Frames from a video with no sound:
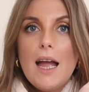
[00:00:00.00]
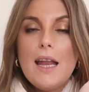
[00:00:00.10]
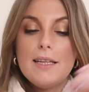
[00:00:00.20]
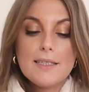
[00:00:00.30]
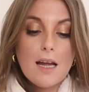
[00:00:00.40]

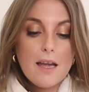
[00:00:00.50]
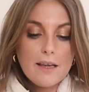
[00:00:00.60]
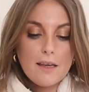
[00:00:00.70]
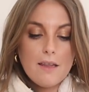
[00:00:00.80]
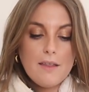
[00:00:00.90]
And it's
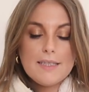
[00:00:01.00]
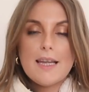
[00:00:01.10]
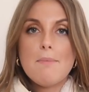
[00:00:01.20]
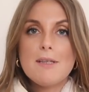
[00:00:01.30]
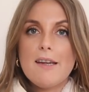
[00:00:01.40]
like the
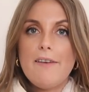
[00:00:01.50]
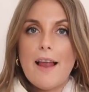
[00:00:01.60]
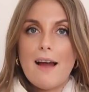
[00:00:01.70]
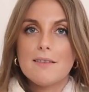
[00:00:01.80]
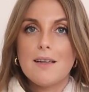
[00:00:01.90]
same material
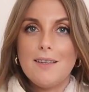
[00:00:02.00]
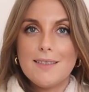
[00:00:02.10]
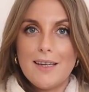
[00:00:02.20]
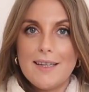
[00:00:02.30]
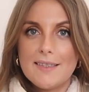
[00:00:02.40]
outside
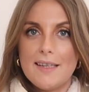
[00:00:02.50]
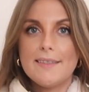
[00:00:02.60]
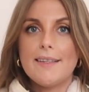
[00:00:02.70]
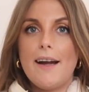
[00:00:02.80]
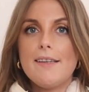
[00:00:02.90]
as it is
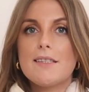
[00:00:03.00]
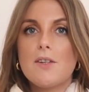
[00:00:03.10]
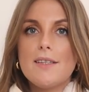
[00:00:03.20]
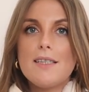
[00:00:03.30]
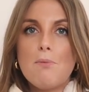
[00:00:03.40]
inside. It's
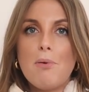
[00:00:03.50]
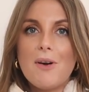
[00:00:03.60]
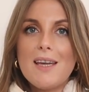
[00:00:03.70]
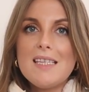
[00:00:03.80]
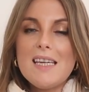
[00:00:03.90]
got this little
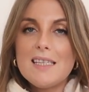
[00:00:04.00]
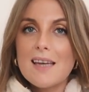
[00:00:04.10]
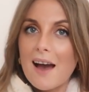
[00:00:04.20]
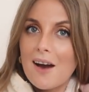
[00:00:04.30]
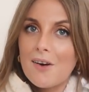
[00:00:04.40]
pocket
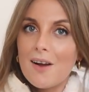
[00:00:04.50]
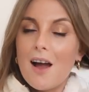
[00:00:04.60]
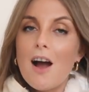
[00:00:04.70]
detail.